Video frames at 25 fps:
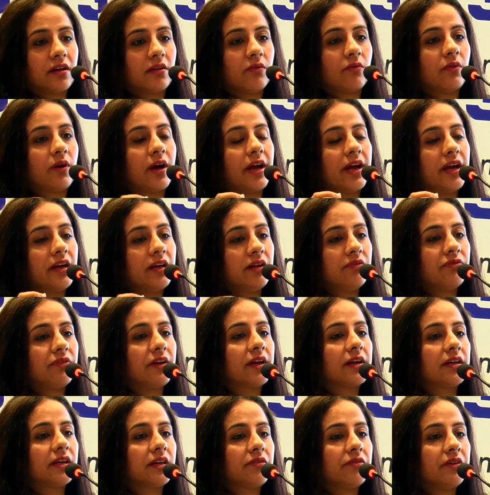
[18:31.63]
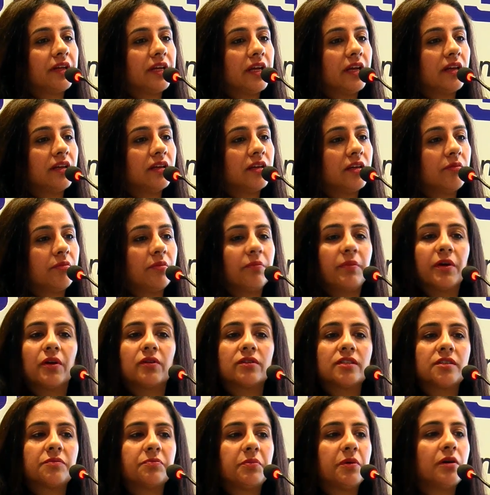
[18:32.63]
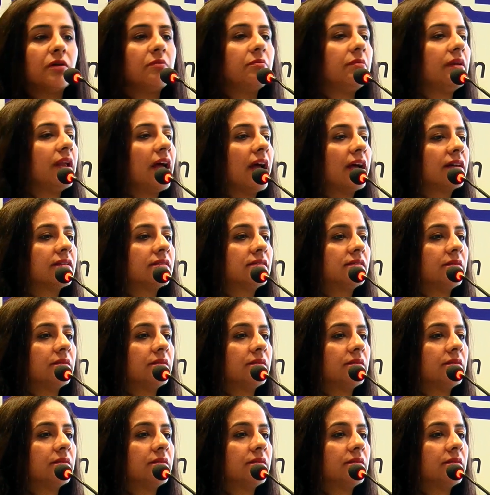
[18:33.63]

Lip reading: Why defective DNA repair? Because sperm lacks